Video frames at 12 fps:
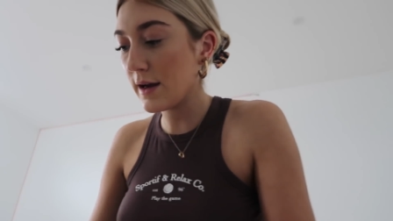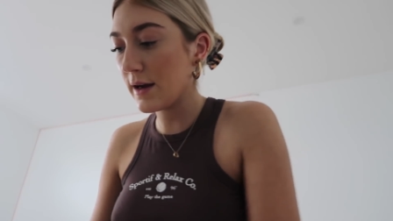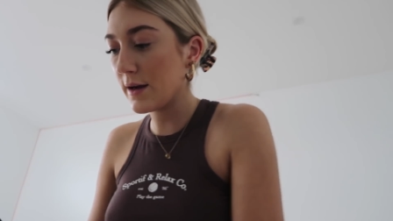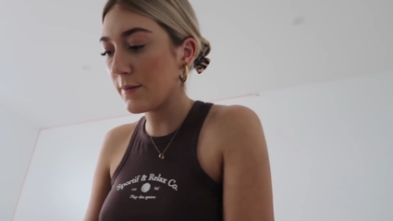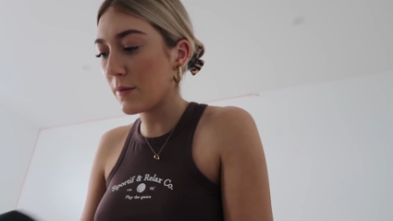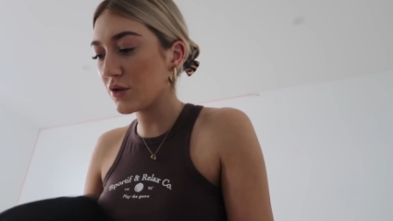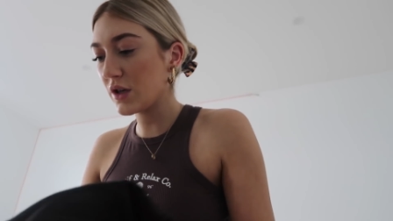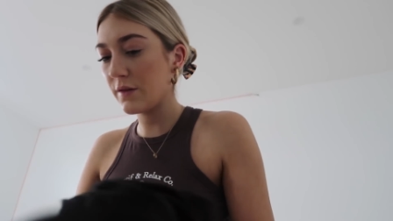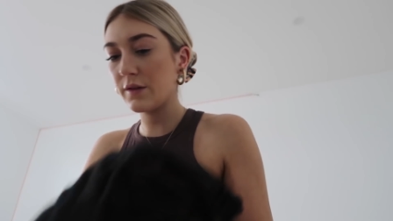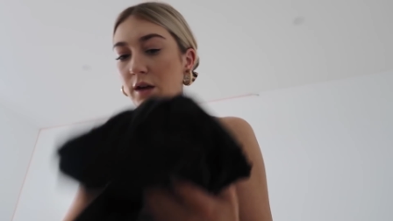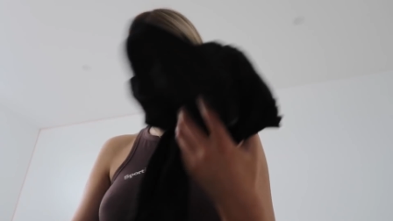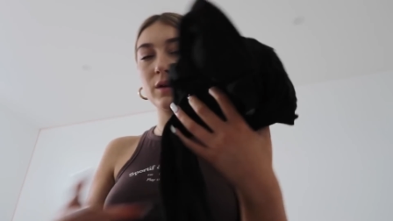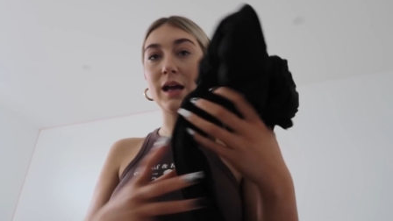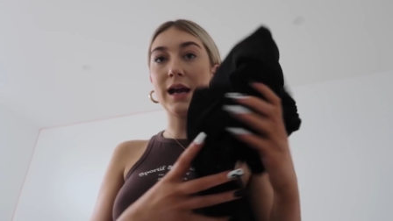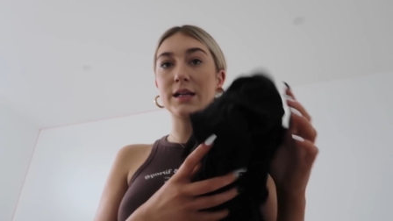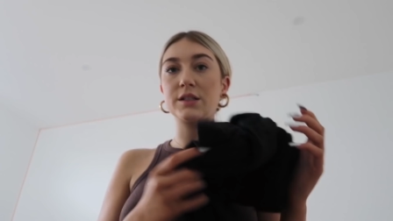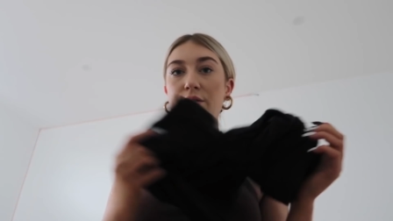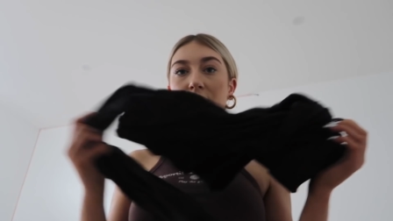Um, I'm trying to figure out what
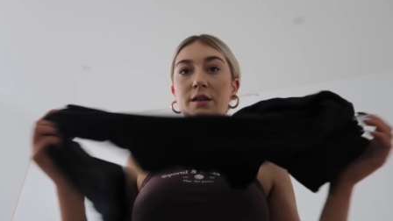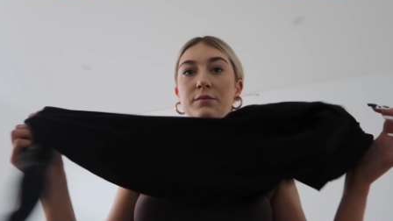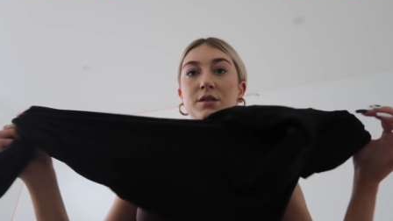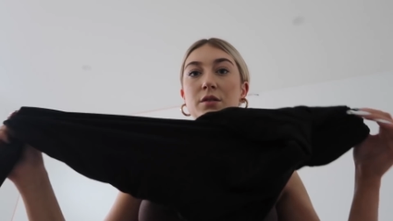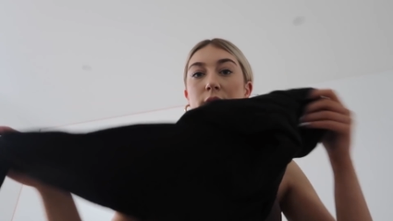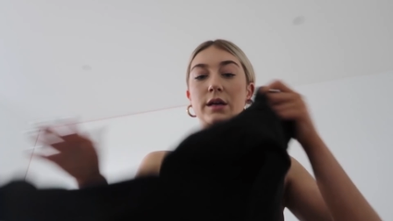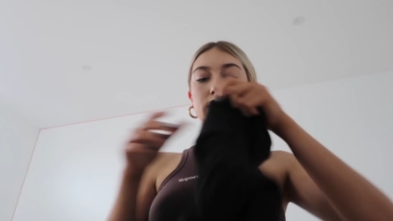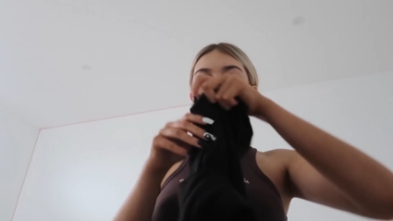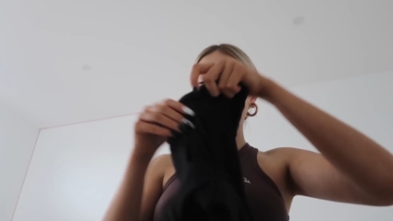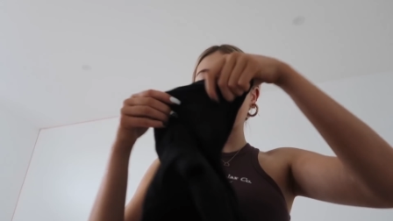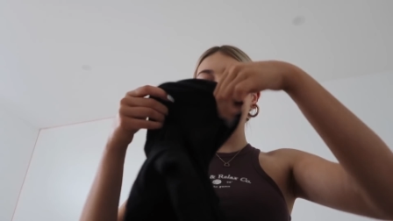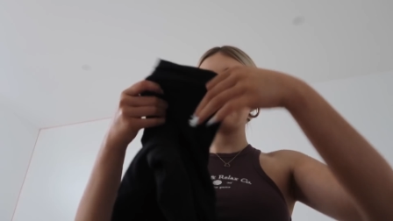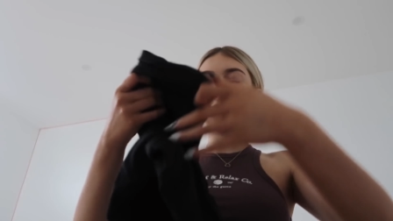active. I think I'm just going to wear